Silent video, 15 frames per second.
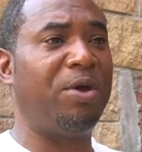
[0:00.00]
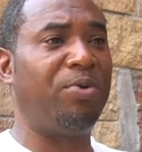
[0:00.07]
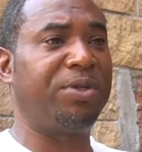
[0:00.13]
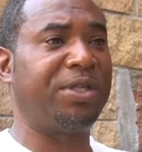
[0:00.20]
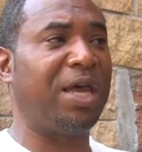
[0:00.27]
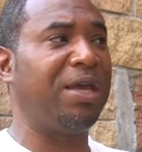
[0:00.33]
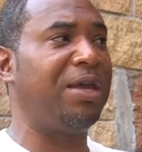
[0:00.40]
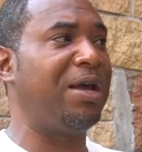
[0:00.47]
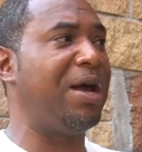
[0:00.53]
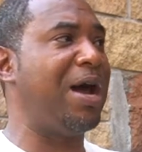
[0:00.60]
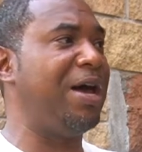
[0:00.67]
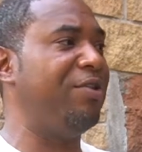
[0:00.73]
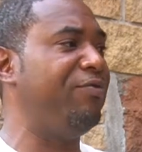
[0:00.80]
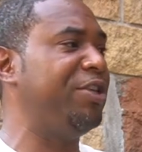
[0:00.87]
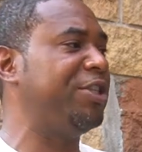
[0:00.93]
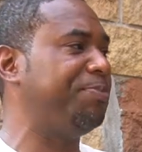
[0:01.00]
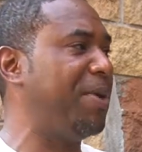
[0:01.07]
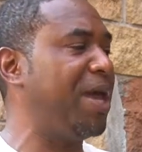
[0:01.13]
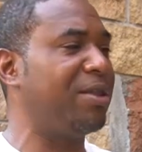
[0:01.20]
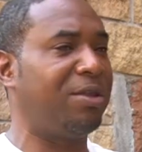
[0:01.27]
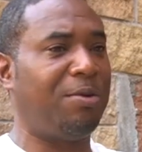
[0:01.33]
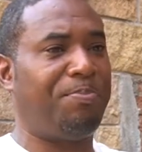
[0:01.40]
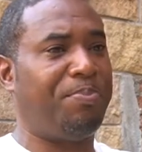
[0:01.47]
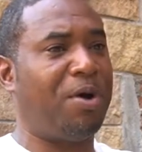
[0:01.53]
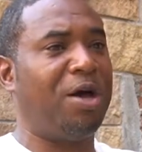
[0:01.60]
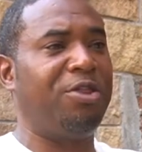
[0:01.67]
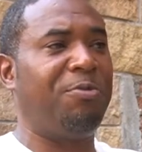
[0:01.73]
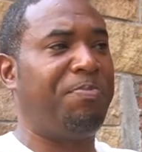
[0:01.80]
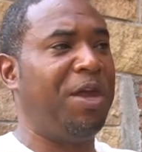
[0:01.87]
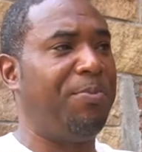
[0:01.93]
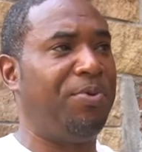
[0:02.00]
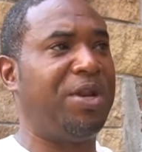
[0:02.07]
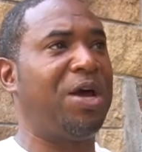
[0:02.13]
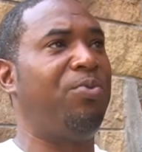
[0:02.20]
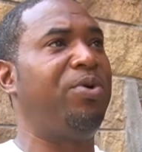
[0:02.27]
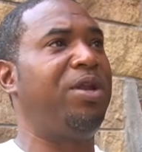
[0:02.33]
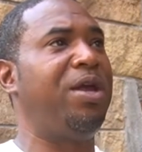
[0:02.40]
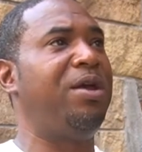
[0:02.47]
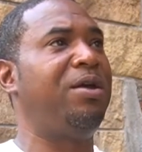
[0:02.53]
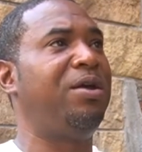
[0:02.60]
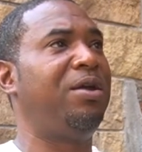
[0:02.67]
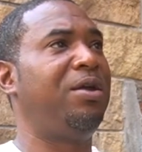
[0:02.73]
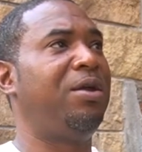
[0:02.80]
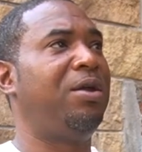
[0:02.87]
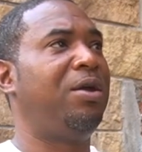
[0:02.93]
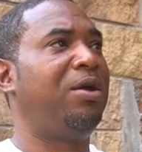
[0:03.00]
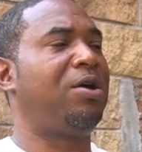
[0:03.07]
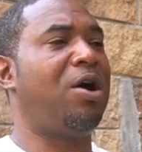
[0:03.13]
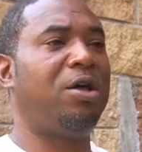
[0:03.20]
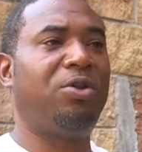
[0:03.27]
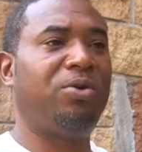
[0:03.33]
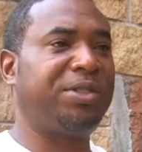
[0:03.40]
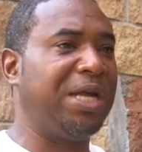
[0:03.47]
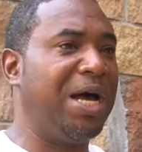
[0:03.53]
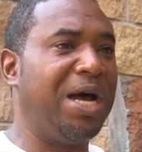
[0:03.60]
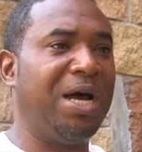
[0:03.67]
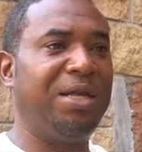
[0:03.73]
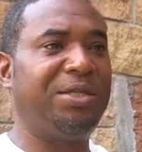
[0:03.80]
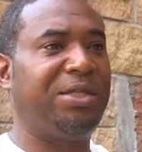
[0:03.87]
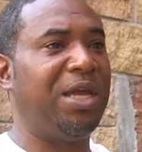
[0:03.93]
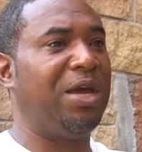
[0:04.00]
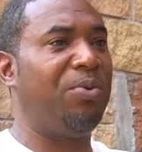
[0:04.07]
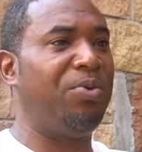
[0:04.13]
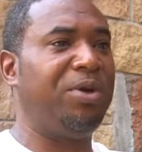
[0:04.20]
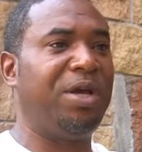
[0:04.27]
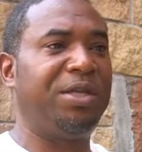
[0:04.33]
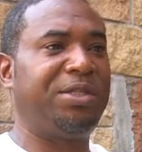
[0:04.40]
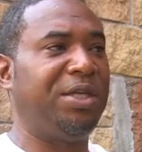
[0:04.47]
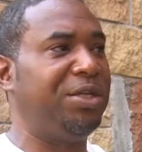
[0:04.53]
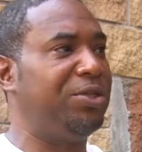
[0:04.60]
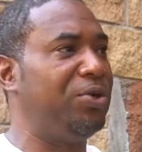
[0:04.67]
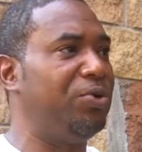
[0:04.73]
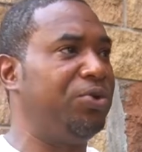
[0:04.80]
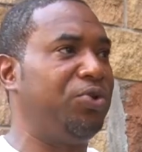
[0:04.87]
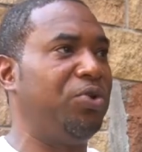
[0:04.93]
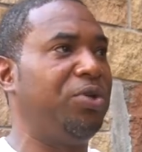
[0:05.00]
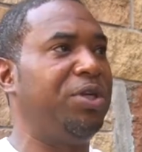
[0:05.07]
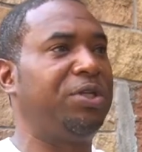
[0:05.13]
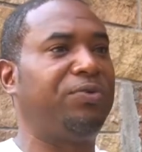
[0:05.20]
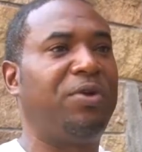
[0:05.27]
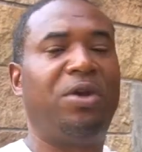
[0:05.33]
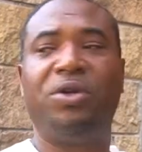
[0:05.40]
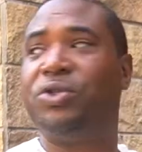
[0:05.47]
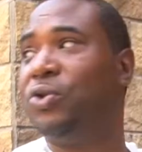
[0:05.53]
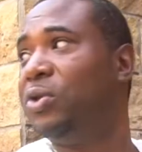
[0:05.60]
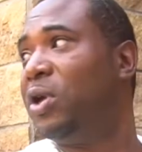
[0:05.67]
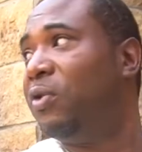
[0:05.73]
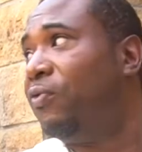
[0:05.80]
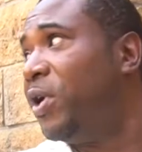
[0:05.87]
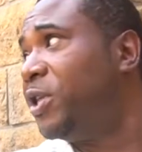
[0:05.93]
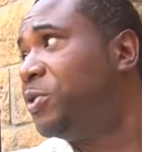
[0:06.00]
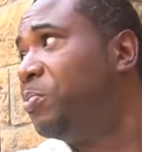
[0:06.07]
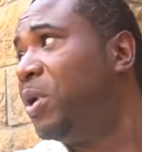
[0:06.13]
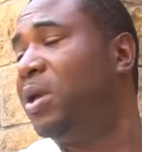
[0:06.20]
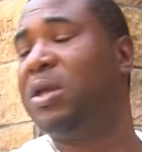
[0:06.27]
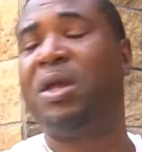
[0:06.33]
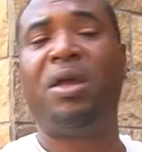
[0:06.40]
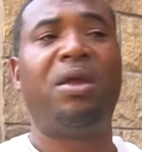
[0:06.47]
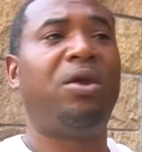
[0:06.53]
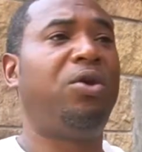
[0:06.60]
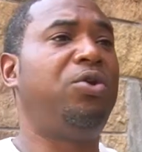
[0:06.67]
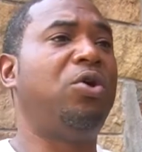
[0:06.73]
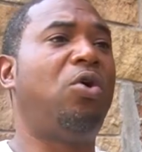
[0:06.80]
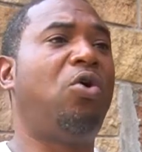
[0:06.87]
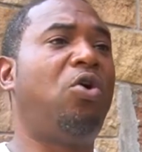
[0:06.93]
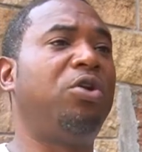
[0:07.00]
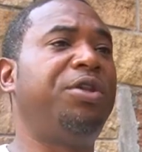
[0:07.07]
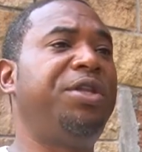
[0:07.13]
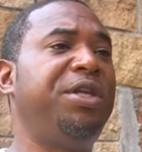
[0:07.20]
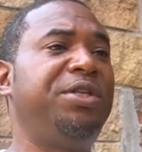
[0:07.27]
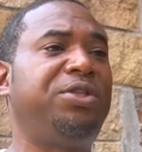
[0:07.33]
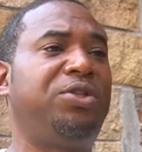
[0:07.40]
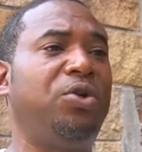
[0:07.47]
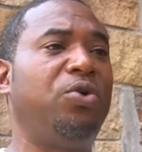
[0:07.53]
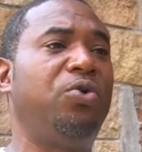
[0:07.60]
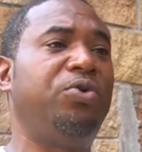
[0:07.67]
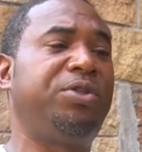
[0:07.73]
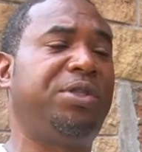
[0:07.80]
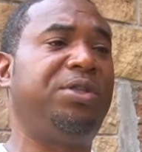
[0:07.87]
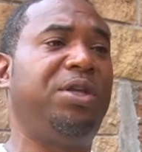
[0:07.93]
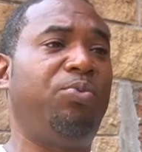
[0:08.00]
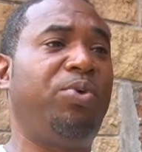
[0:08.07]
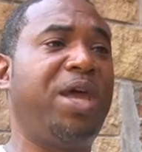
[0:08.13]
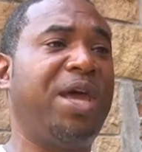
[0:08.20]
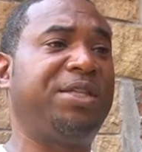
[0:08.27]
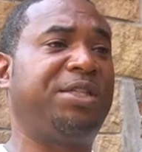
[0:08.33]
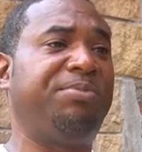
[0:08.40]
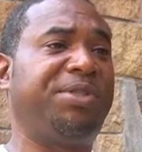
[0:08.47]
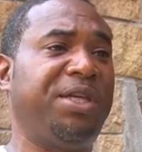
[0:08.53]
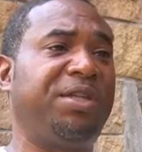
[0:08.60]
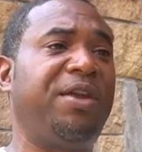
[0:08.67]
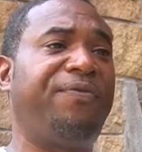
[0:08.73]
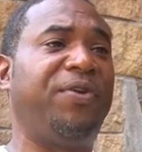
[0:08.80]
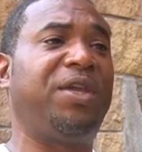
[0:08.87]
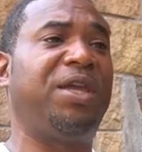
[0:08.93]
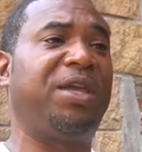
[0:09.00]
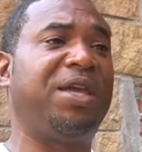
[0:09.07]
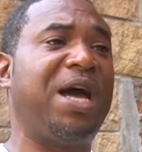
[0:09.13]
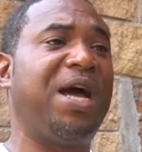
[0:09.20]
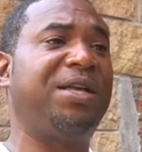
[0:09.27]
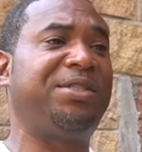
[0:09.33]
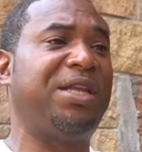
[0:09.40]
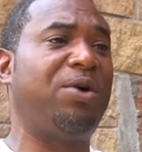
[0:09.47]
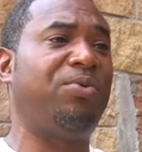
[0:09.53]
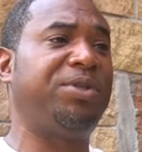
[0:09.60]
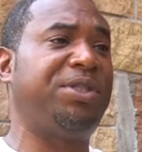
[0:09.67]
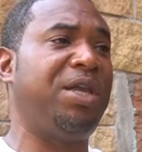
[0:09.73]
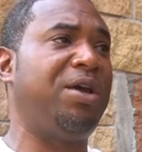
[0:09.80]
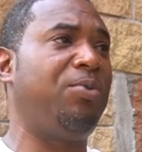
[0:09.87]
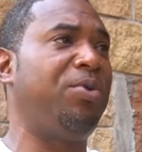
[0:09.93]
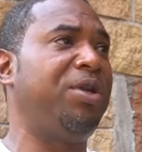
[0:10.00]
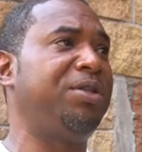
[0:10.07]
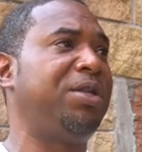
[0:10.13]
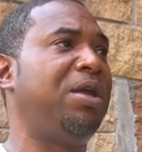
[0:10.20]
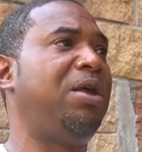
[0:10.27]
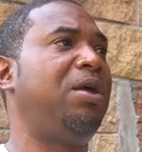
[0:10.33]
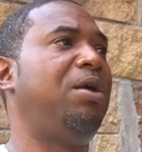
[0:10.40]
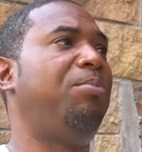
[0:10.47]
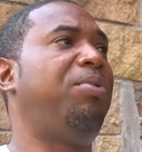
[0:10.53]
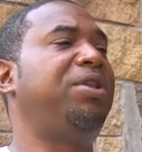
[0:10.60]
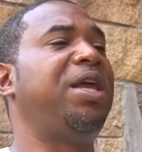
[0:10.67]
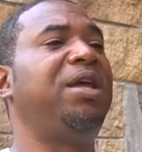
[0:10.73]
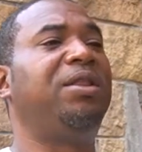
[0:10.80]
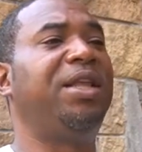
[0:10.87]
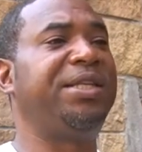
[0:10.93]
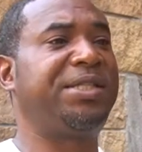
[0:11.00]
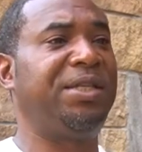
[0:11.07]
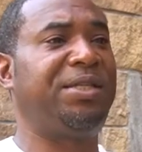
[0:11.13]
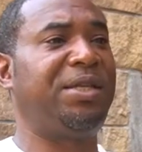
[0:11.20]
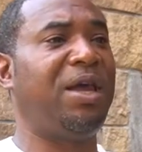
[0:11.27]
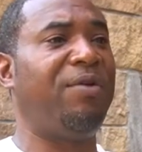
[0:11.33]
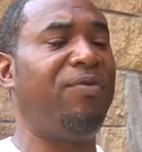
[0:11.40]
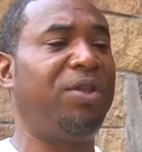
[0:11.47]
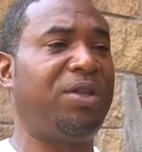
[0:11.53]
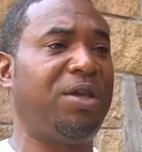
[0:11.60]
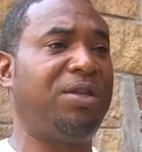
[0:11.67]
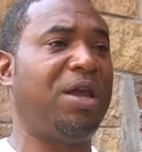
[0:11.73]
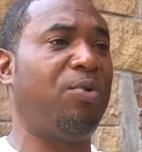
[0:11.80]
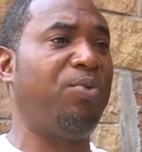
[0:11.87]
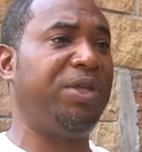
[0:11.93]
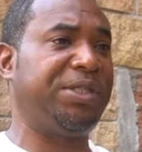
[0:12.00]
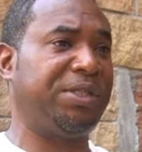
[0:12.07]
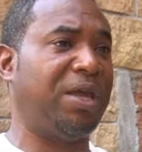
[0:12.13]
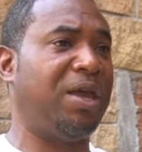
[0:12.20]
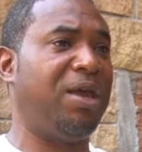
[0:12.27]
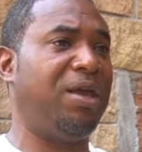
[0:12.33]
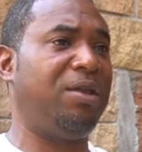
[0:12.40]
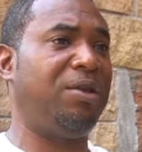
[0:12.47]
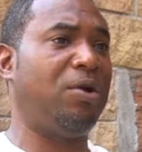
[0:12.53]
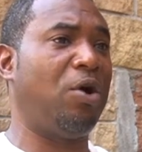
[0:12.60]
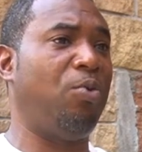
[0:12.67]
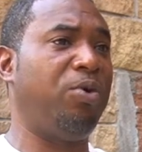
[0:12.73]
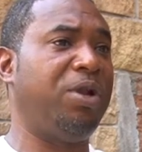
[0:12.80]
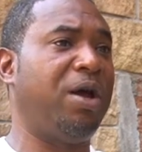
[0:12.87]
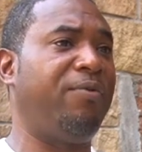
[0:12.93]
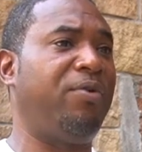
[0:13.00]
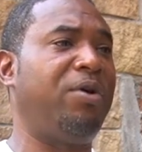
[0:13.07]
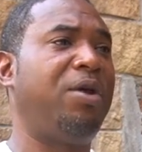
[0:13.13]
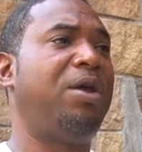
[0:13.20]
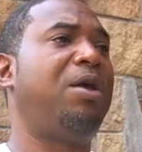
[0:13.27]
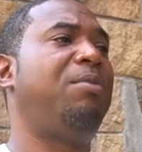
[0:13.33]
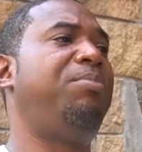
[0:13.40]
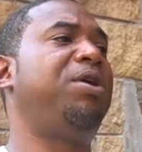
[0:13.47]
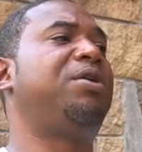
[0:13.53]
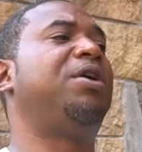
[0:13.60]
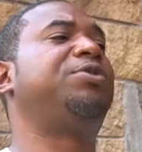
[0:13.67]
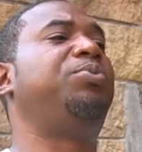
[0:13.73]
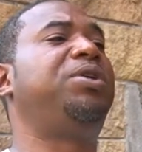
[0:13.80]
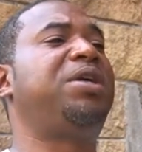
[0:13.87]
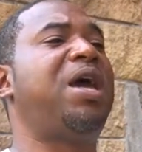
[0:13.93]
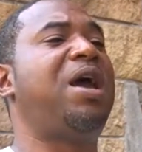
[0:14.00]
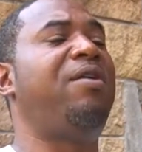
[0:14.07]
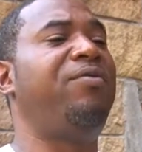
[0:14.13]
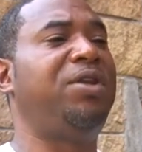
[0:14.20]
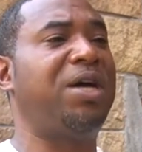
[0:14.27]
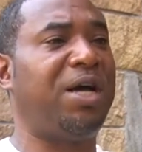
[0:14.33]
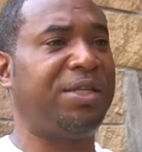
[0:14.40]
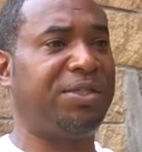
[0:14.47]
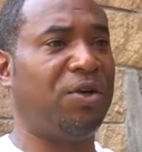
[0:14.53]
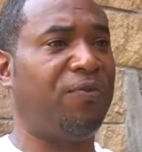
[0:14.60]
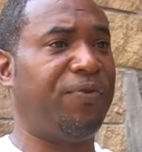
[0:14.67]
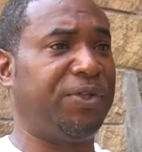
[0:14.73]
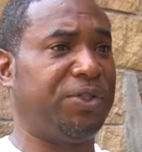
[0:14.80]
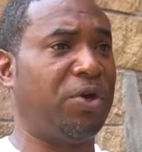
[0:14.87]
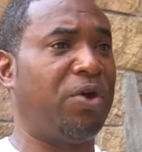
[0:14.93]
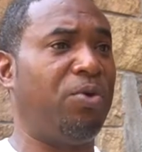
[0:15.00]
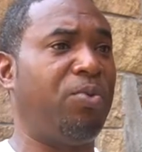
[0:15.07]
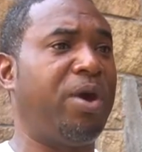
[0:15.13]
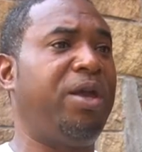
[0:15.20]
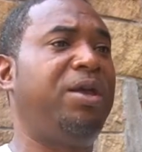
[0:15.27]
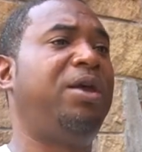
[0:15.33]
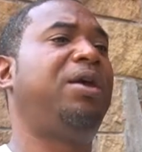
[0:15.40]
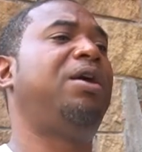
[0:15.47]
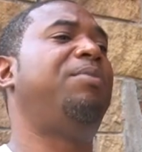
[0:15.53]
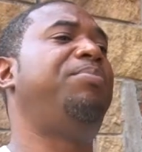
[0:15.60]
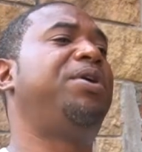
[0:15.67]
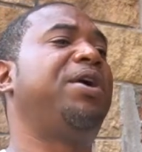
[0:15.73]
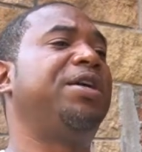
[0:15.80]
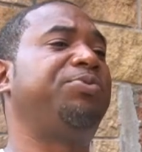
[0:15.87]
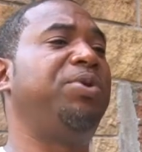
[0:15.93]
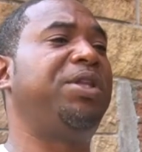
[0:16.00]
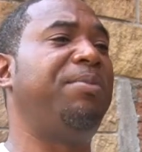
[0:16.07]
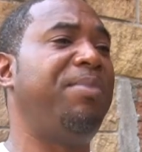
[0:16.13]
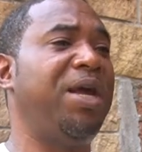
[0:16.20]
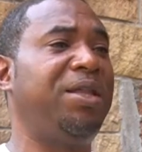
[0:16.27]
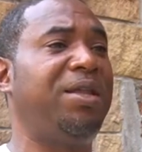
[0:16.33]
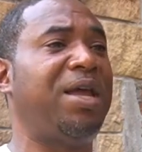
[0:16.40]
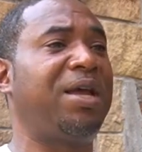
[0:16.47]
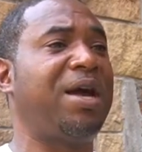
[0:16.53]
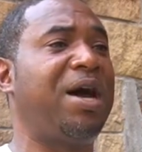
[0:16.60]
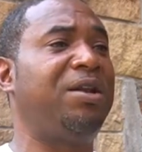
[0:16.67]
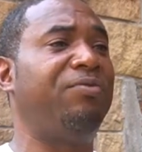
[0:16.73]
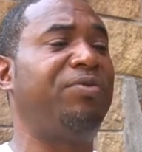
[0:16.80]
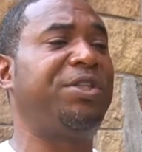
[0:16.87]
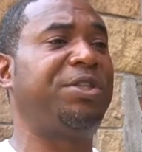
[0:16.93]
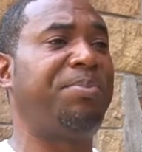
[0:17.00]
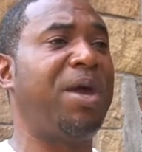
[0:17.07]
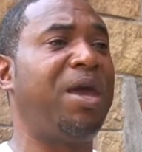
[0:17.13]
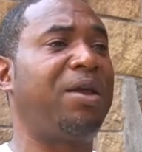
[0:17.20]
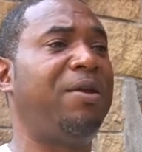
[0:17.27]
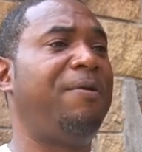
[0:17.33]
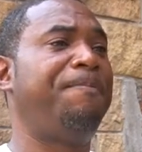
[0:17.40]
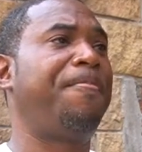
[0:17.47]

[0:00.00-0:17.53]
It was like, out of respect, the other people that were there, Carlos Hines there with us, these dudes, Julia Richmond, you know, all of these dudes, we had some significant guys that was there with us, but they listened to everything that we said or whatever because we carried ourselves a certain way and because we demanded that kind of respect.